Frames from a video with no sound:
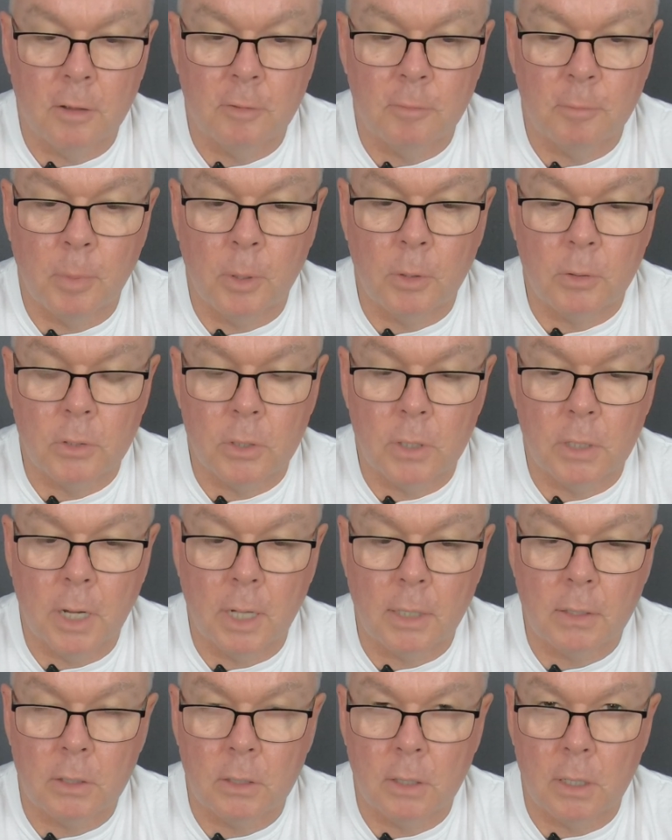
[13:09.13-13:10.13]
bolts and
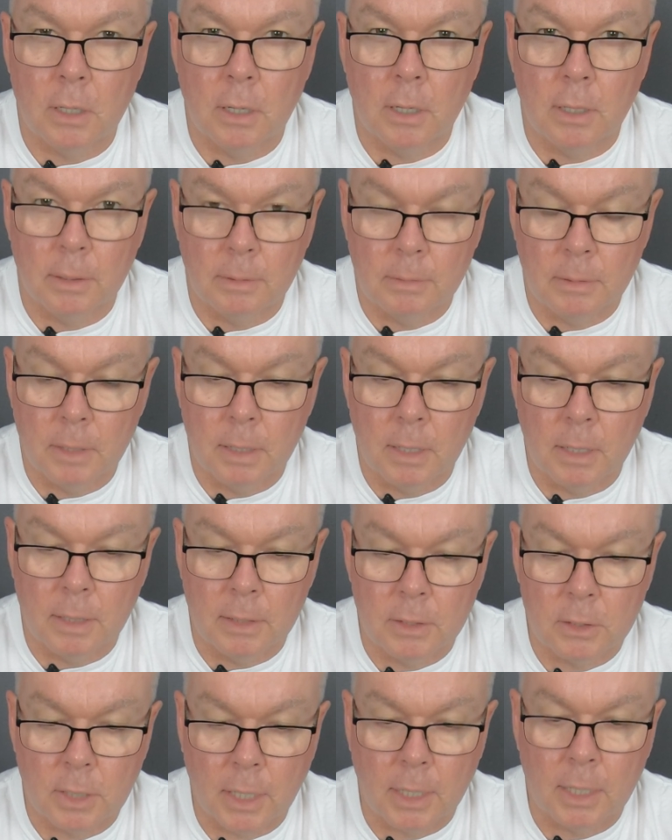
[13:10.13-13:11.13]
nuts that
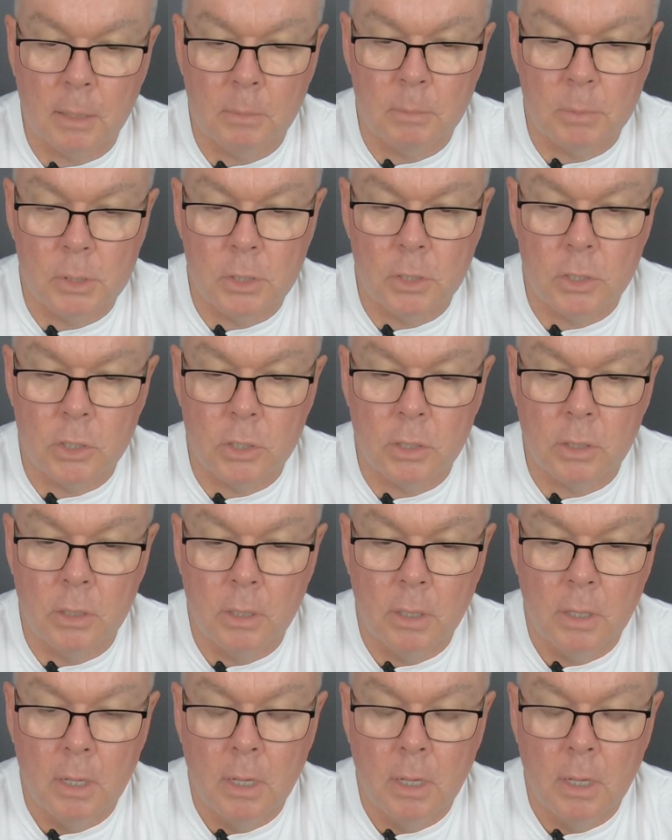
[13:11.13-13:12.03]
are stuck in position,